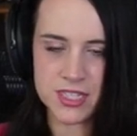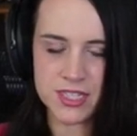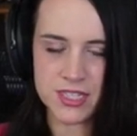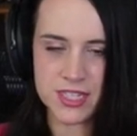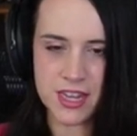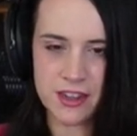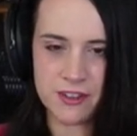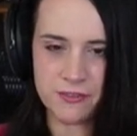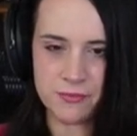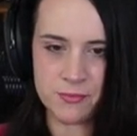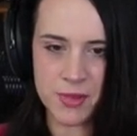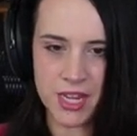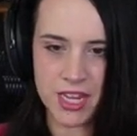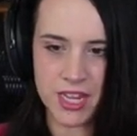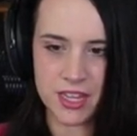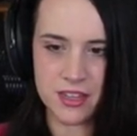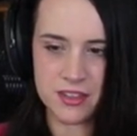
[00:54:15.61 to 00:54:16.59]
to save
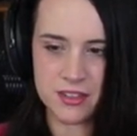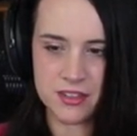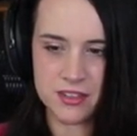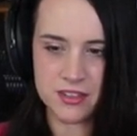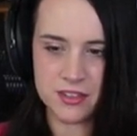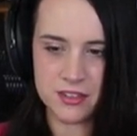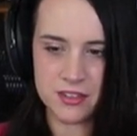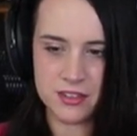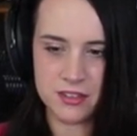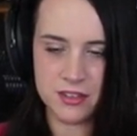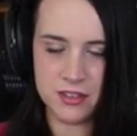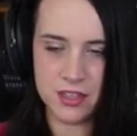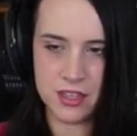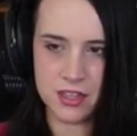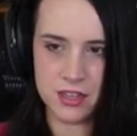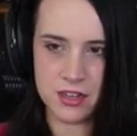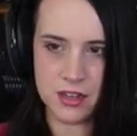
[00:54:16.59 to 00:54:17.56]
me!
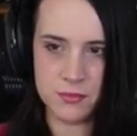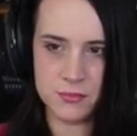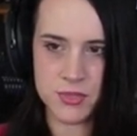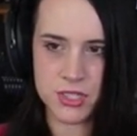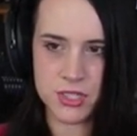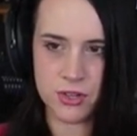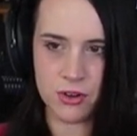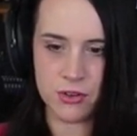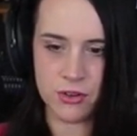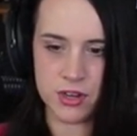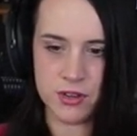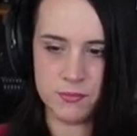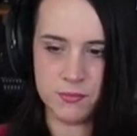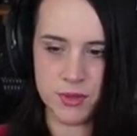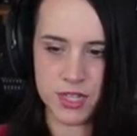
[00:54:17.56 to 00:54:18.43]
Lynn, I'm sorry,